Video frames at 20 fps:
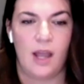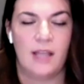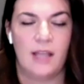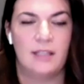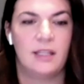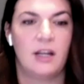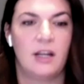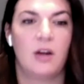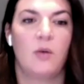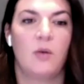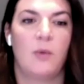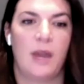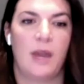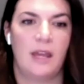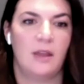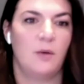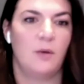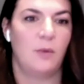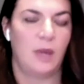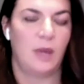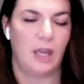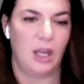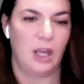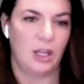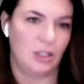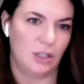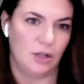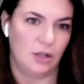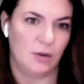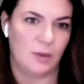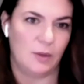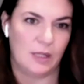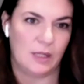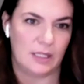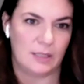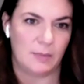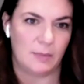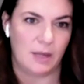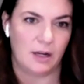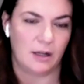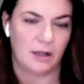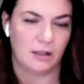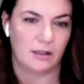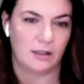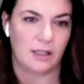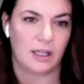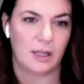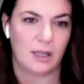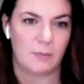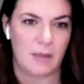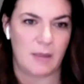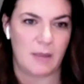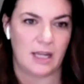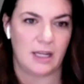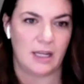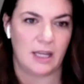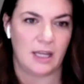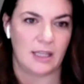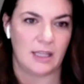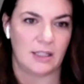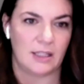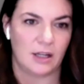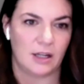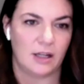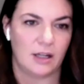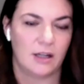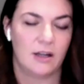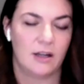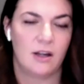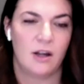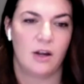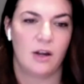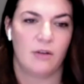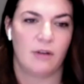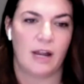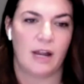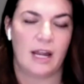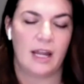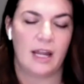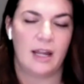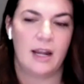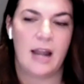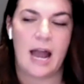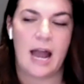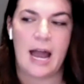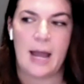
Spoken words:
is there a way that we could do this better, that could make it easier, right?